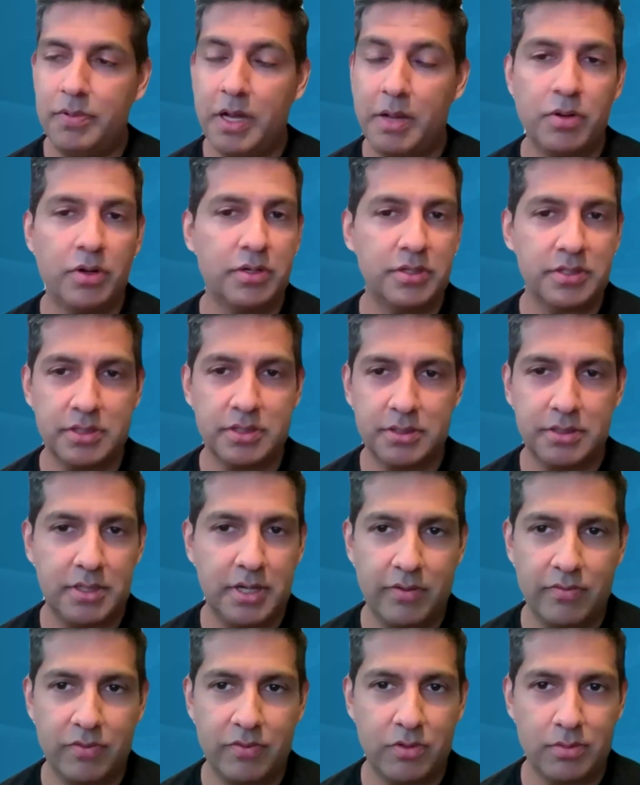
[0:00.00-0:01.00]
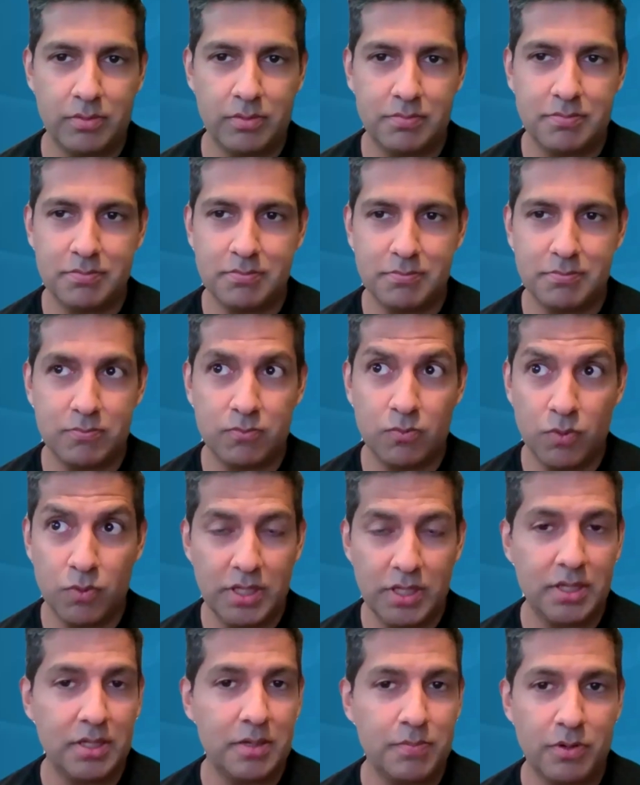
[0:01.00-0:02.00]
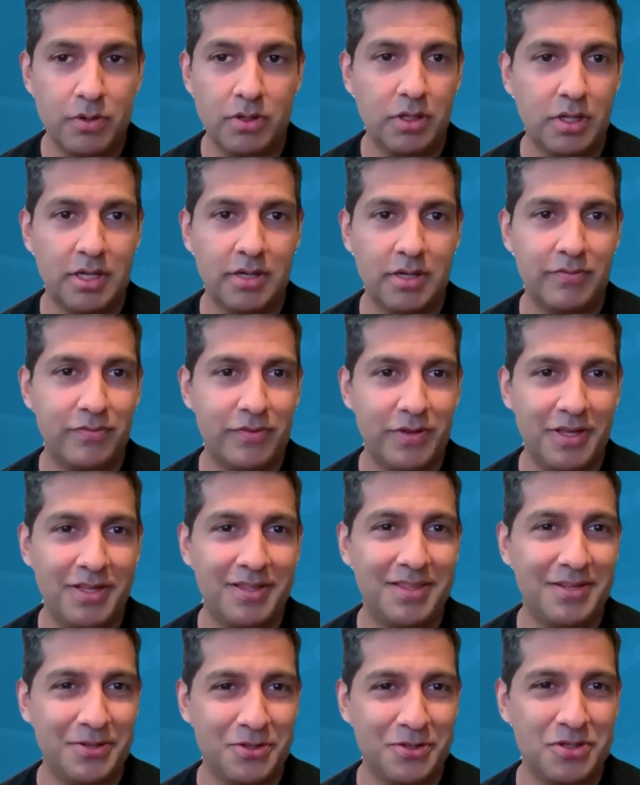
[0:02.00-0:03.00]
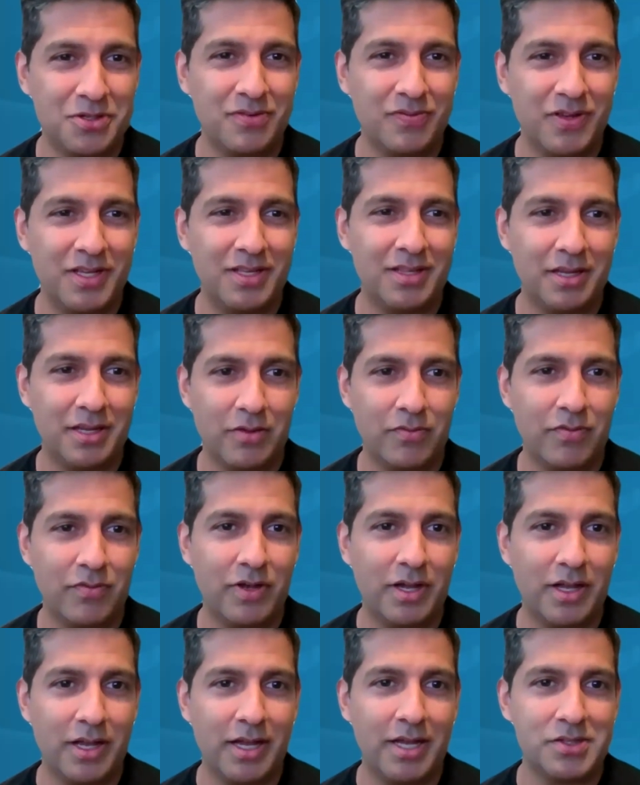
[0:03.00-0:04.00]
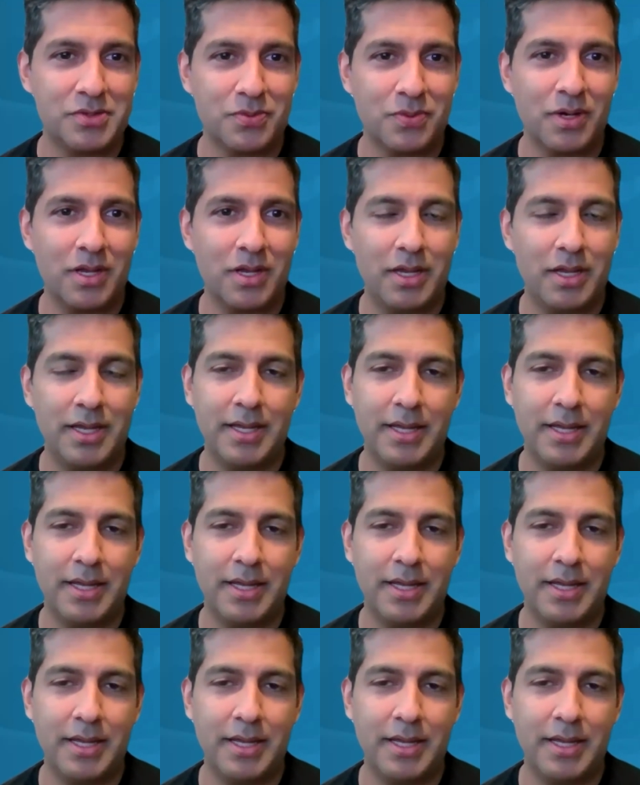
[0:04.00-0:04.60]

personally never really put a lot of faith in a survey. Like if I ask Ray,